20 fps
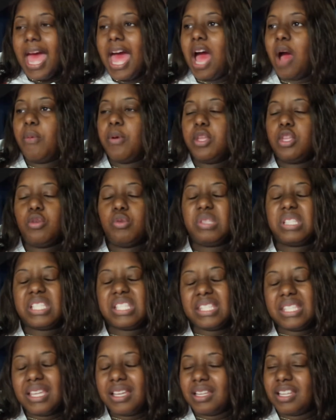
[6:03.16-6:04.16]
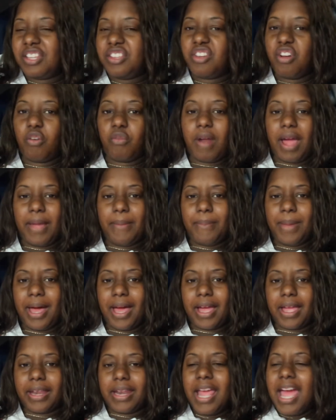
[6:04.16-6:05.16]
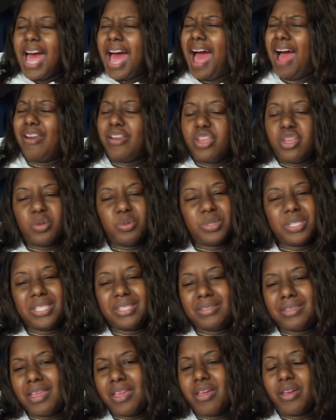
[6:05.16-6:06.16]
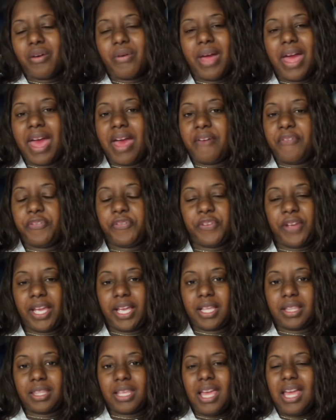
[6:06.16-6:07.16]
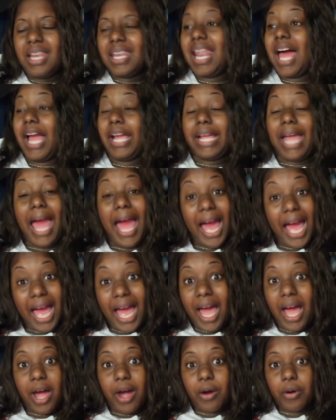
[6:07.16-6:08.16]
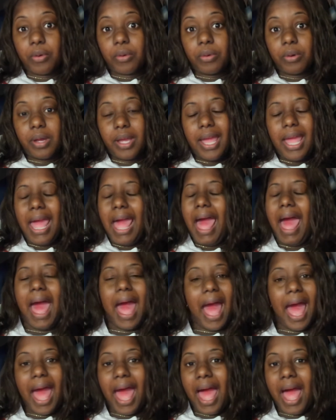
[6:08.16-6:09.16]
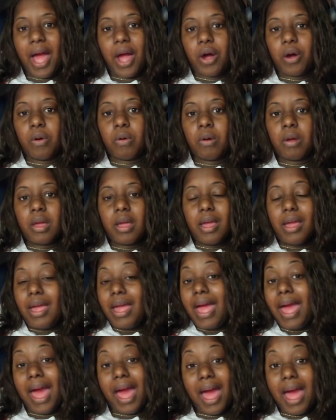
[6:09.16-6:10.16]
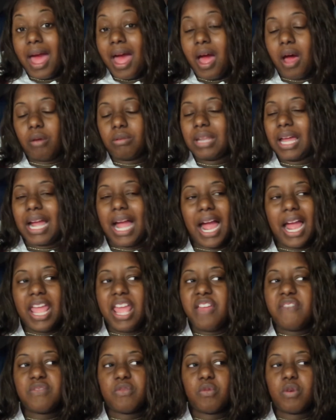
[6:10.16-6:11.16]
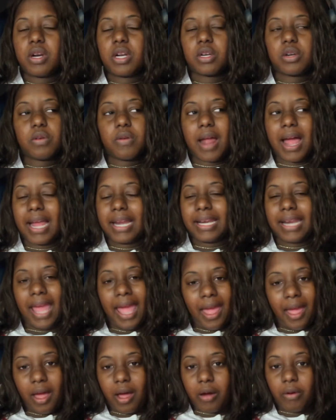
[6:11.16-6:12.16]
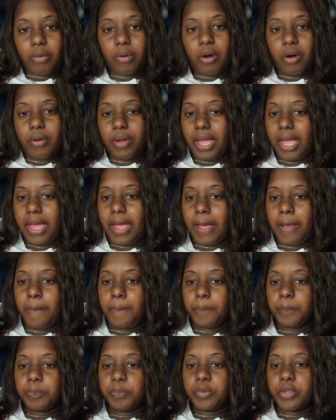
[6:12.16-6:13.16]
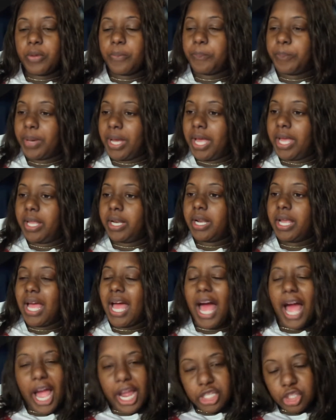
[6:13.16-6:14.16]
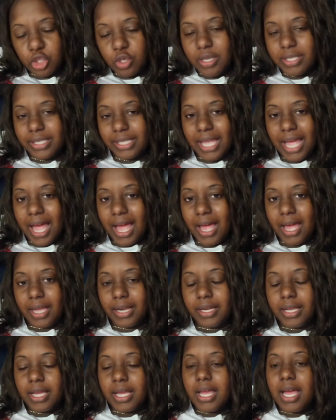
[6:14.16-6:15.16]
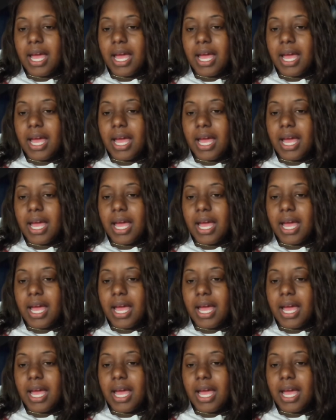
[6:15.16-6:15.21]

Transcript: How are you still in your right mind? How do you still have faith? Like, how? Like, I even want to cry now, okay? But I trust God.